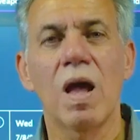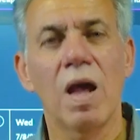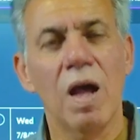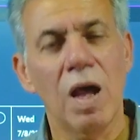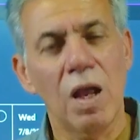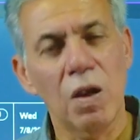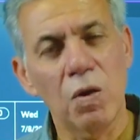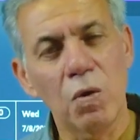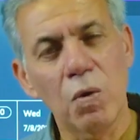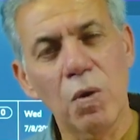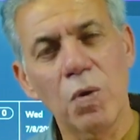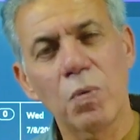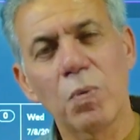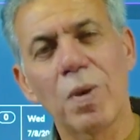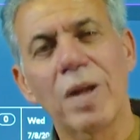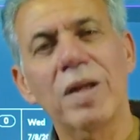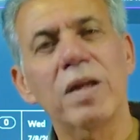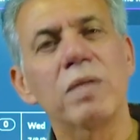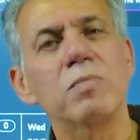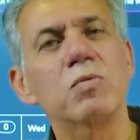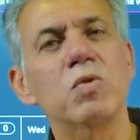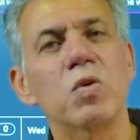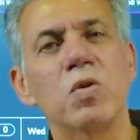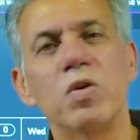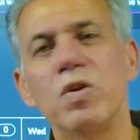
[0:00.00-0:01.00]
Hello and
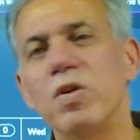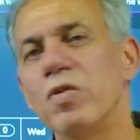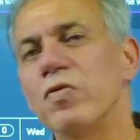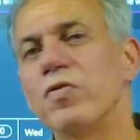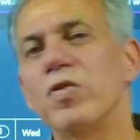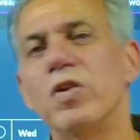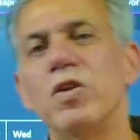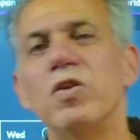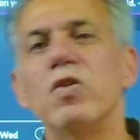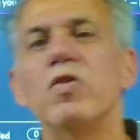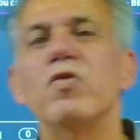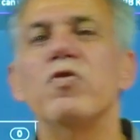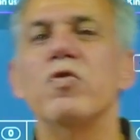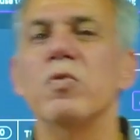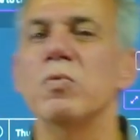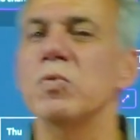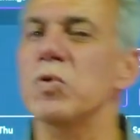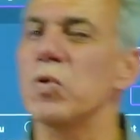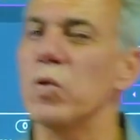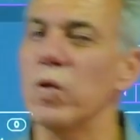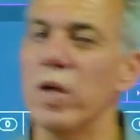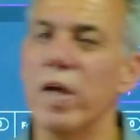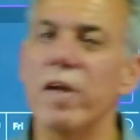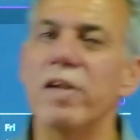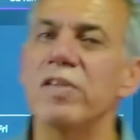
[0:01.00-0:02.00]
welcome to a new video from
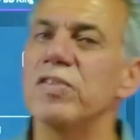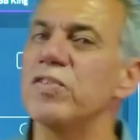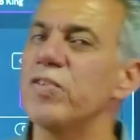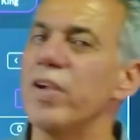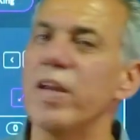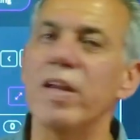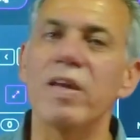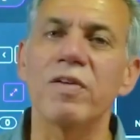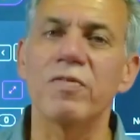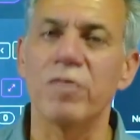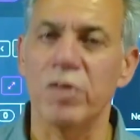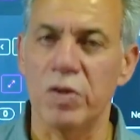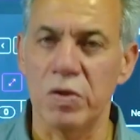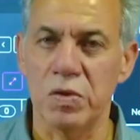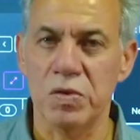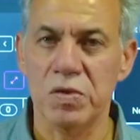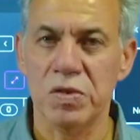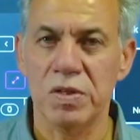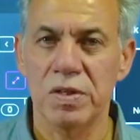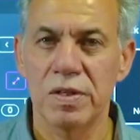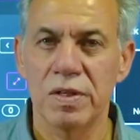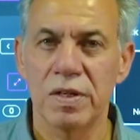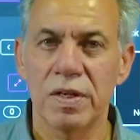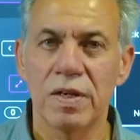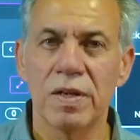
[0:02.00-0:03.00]
Skolera Training Videos.
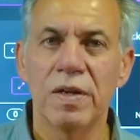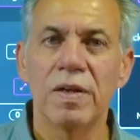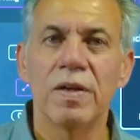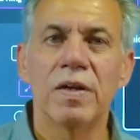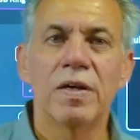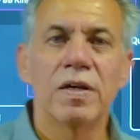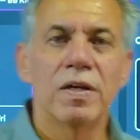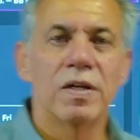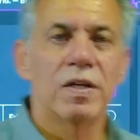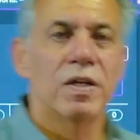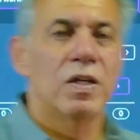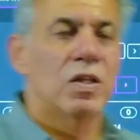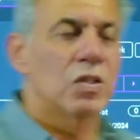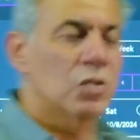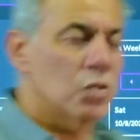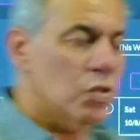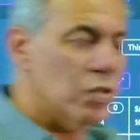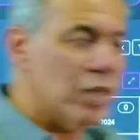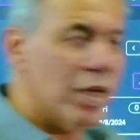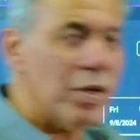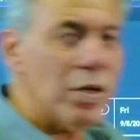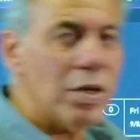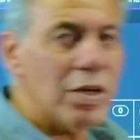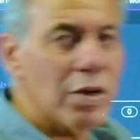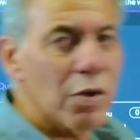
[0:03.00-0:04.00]

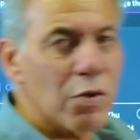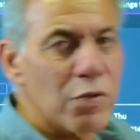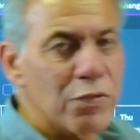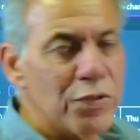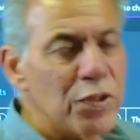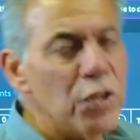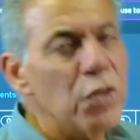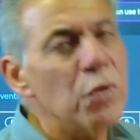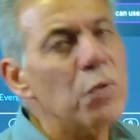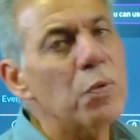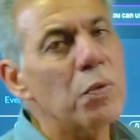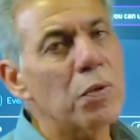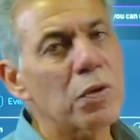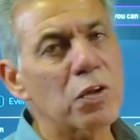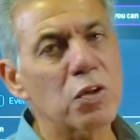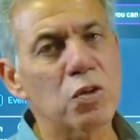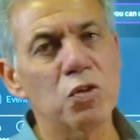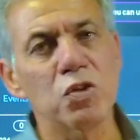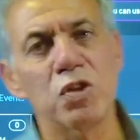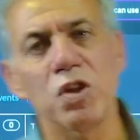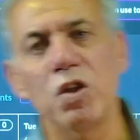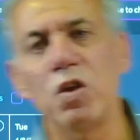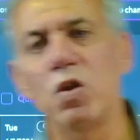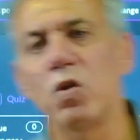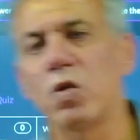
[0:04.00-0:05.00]
Today in our video we will
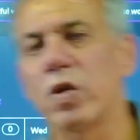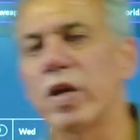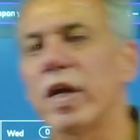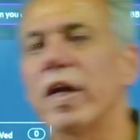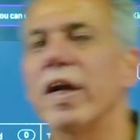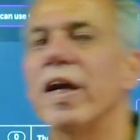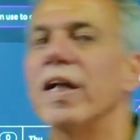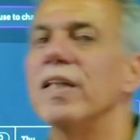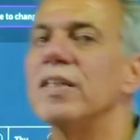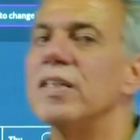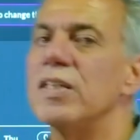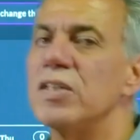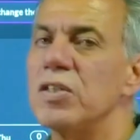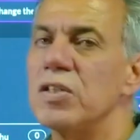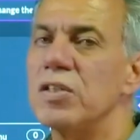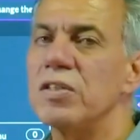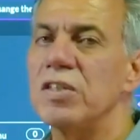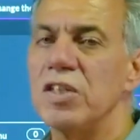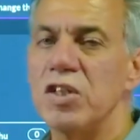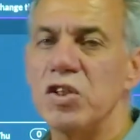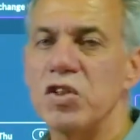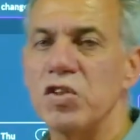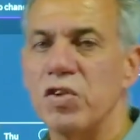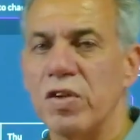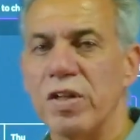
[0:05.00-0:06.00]
continue looking at the
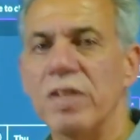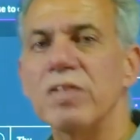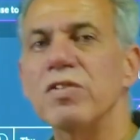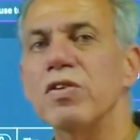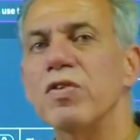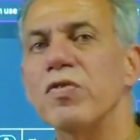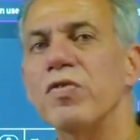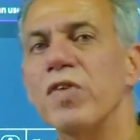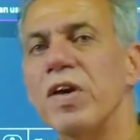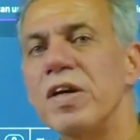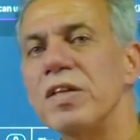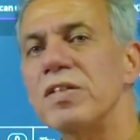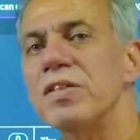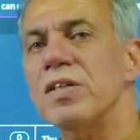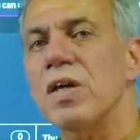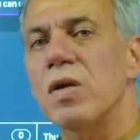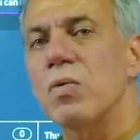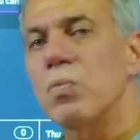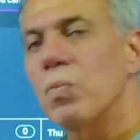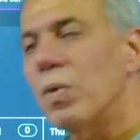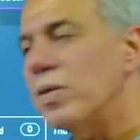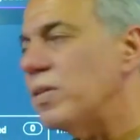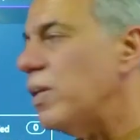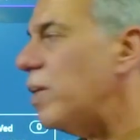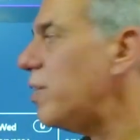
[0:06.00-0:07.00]
teacher interface
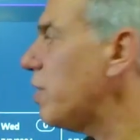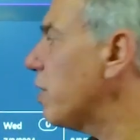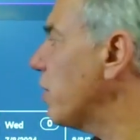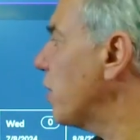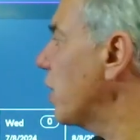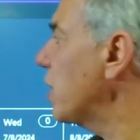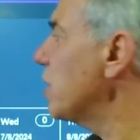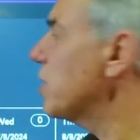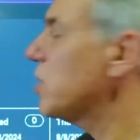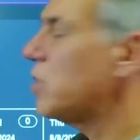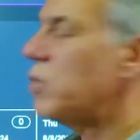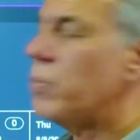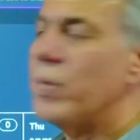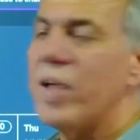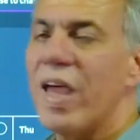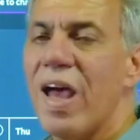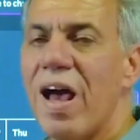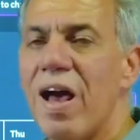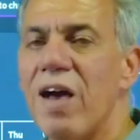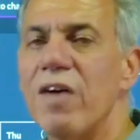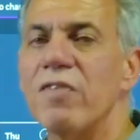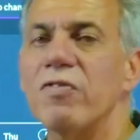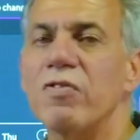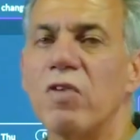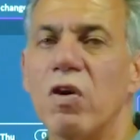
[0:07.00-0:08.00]
and what other things do we
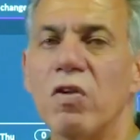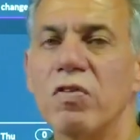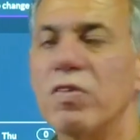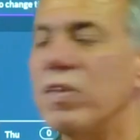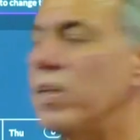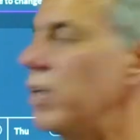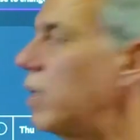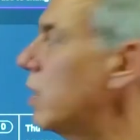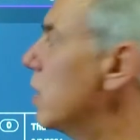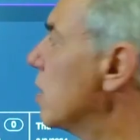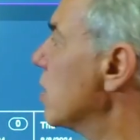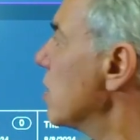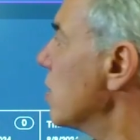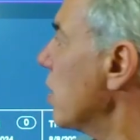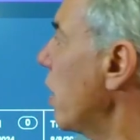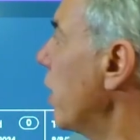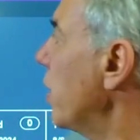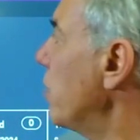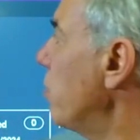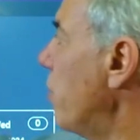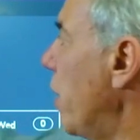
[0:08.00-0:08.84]
have on the side